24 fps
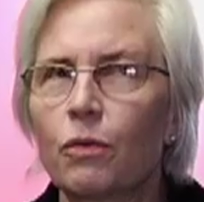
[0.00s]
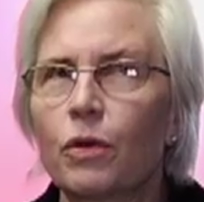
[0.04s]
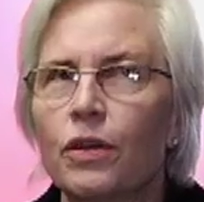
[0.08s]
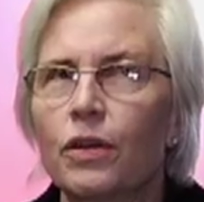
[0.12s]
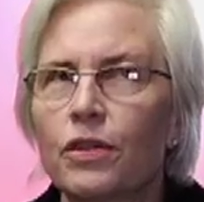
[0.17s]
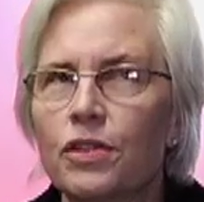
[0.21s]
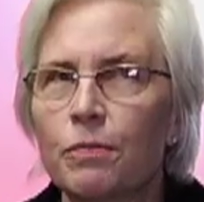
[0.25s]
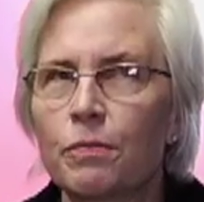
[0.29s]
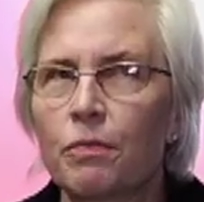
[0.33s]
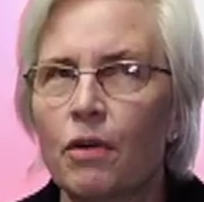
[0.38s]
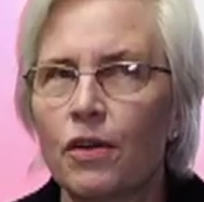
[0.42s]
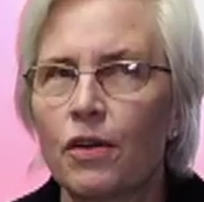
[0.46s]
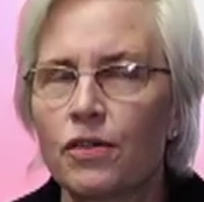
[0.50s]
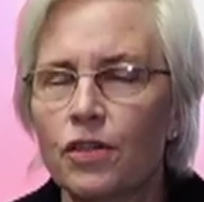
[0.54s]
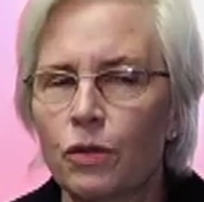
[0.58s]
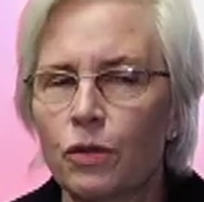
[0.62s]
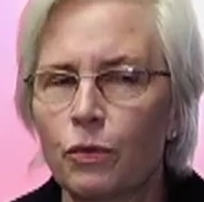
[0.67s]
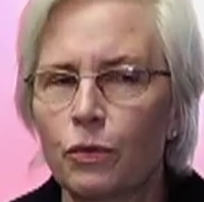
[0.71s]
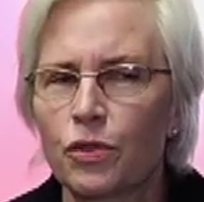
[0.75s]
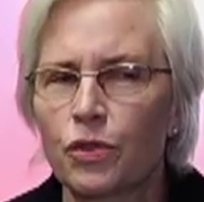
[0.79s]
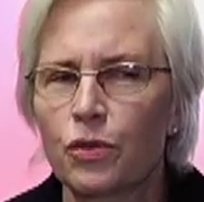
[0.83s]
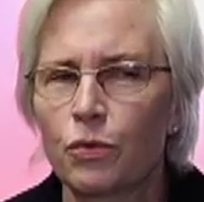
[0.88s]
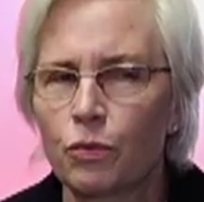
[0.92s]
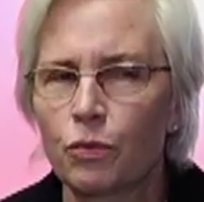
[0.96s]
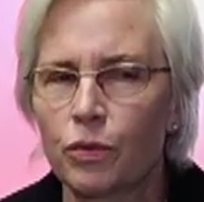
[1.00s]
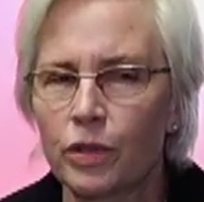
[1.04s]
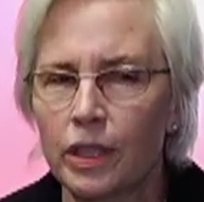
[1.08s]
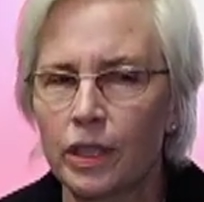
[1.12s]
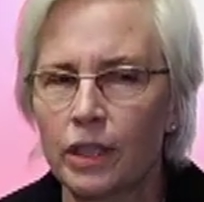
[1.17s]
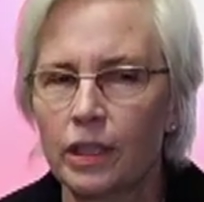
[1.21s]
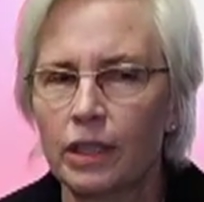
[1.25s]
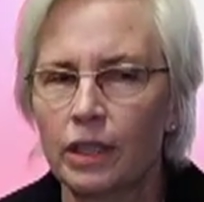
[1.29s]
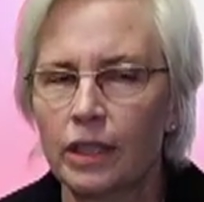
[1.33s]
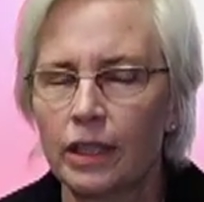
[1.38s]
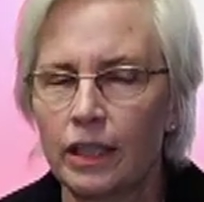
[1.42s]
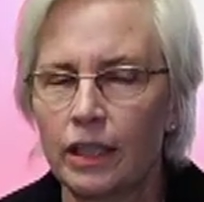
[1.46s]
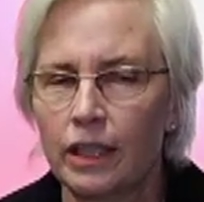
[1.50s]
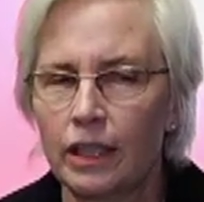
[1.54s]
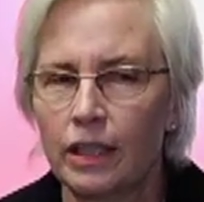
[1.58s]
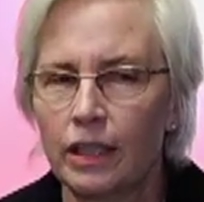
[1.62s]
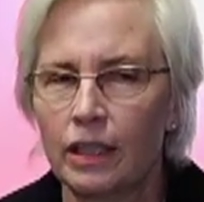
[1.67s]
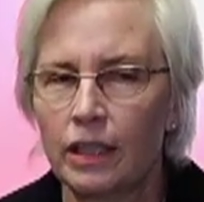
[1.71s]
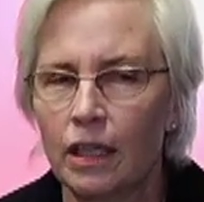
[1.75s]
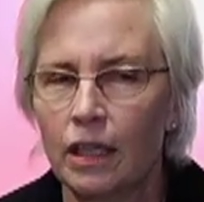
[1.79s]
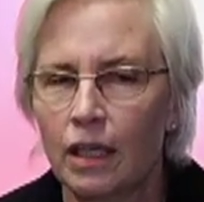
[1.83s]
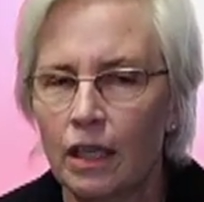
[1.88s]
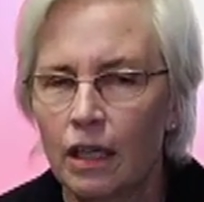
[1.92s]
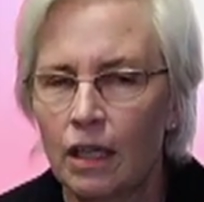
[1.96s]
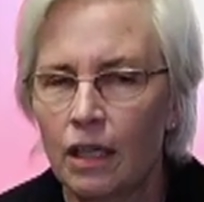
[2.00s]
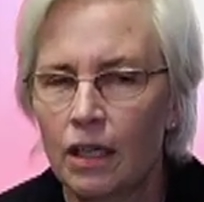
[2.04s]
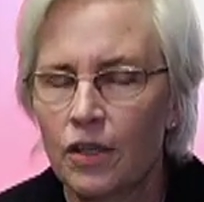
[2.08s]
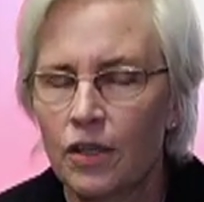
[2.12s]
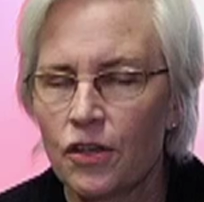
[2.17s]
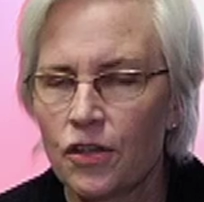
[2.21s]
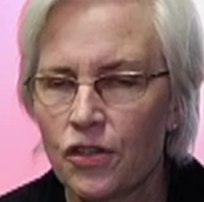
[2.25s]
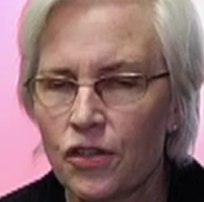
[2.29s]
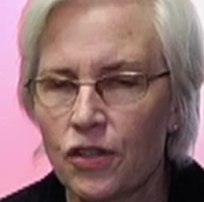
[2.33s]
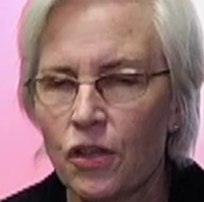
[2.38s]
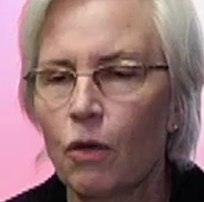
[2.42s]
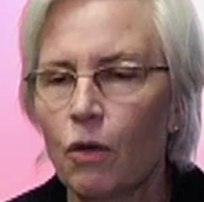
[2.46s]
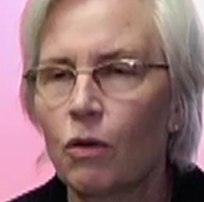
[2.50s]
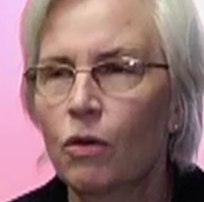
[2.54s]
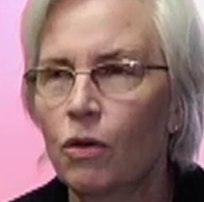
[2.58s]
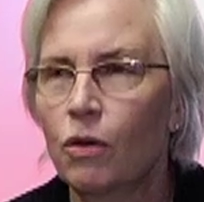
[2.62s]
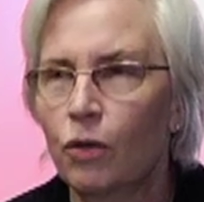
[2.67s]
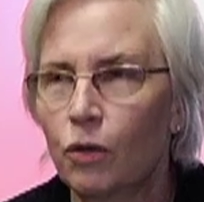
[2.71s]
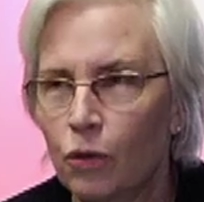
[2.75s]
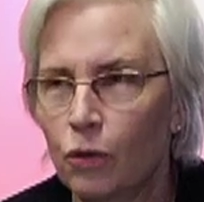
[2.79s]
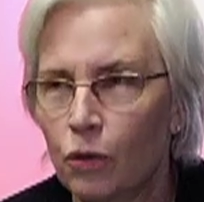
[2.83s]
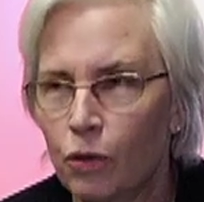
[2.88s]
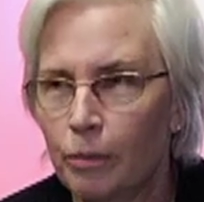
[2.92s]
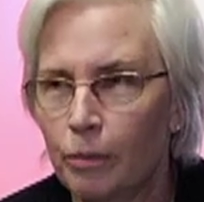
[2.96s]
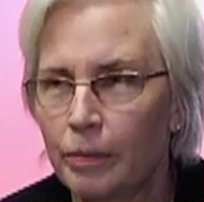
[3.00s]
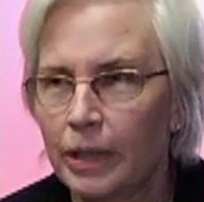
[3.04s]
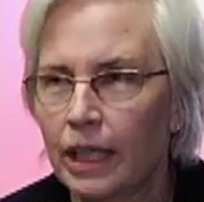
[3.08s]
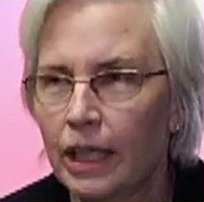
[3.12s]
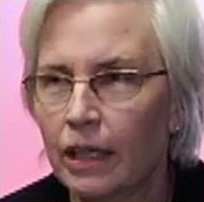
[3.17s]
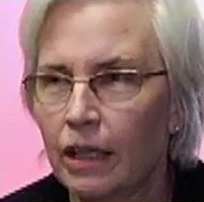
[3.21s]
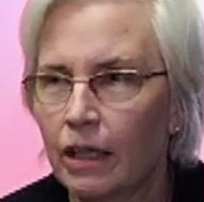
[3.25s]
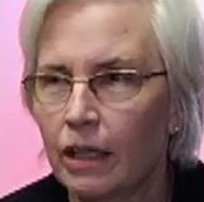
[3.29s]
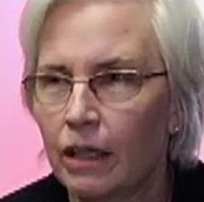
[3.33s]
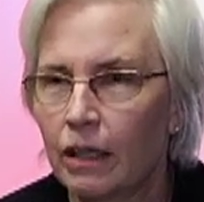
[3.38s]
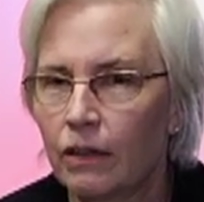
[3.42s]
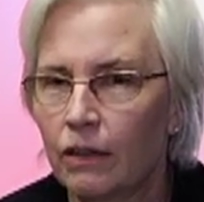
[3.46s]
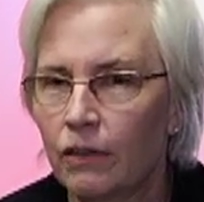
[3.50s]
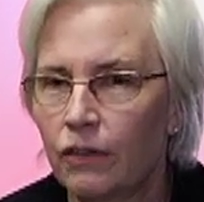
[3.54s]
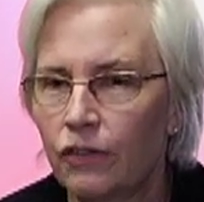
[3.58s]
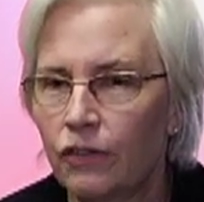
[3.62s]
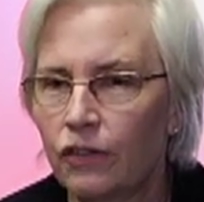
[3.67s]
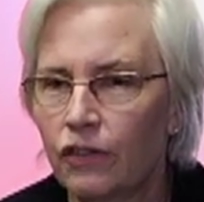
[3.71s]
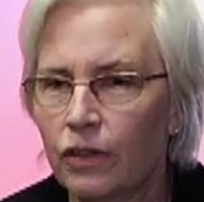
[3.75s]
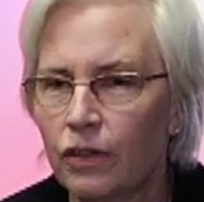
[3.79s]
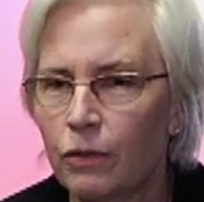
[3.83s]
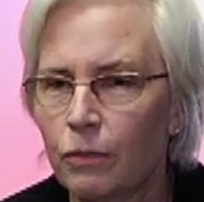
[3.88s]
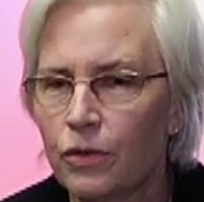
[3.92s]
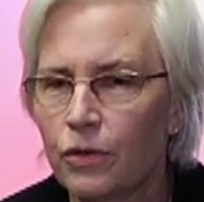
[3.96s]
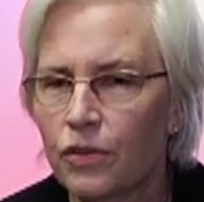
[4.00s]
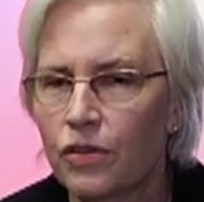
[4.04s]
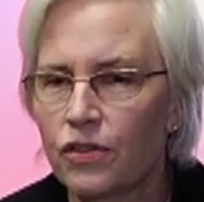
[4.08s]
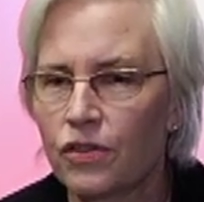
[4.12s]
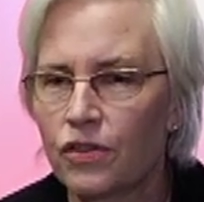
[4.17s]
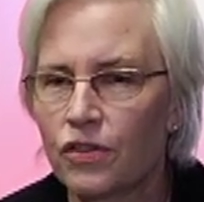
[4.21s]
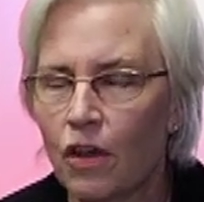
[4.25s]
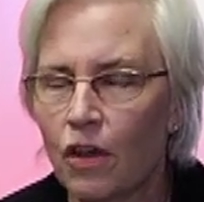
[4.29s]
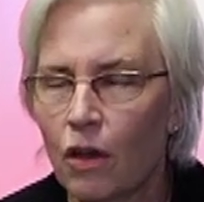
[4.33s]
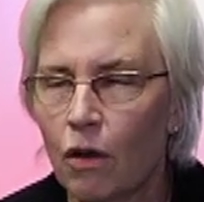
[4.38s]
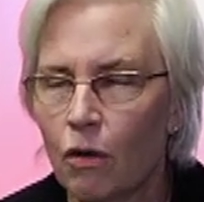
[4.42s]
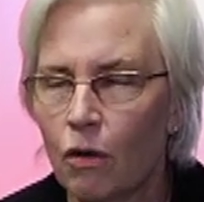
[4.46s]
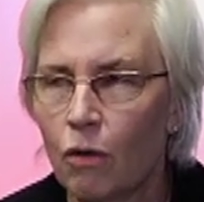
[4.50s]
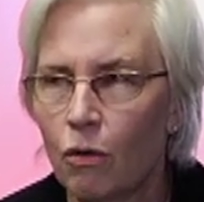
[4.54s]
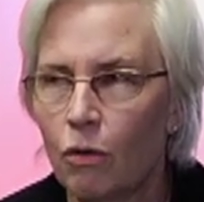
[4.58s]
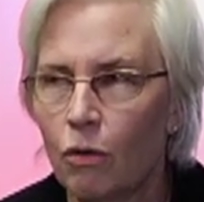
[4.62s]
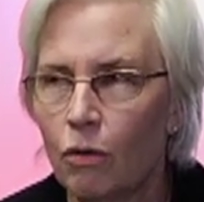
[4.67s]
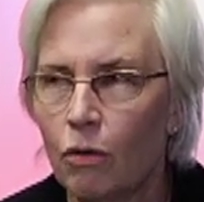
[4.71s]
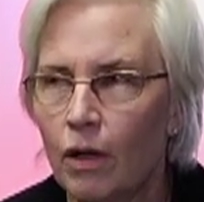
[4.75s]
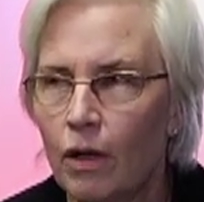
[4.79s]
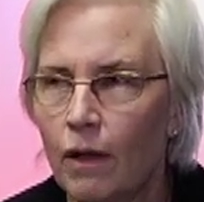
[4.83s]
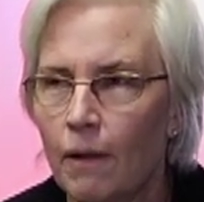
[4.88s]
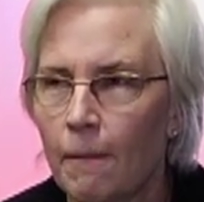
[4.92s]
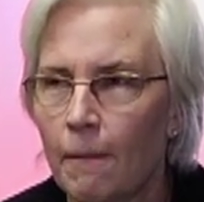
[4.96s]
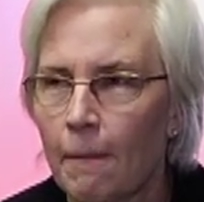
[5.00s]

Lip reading: Awareness Project was really so cool because it was so